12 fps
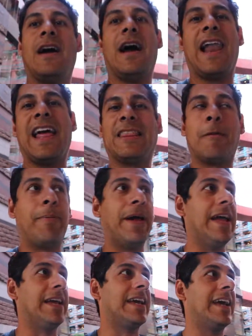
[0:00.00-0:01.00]
I like the
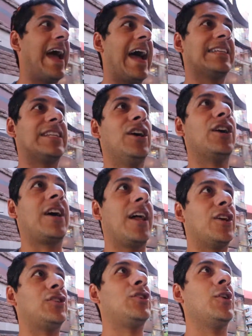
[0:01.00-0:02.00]
pink. It adds a little
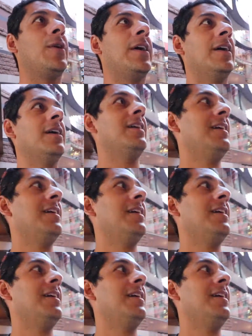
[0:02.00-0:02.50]
color to it.